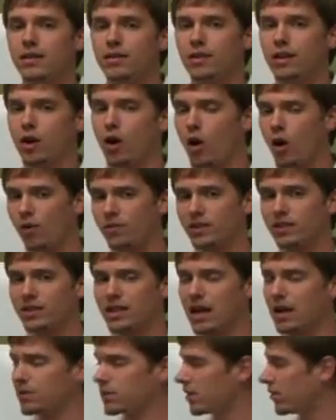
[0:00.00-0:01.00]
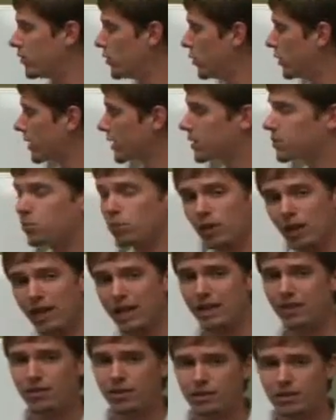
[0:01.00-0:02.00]
then oftentimes if you
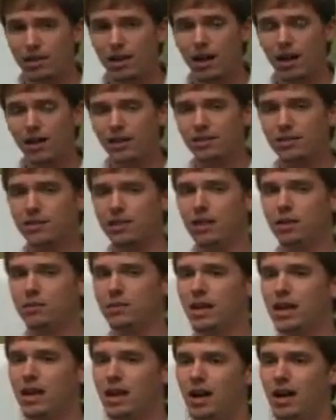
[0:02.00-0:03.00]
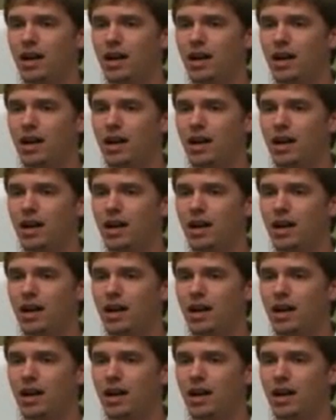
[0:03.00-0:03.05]
explain this concept,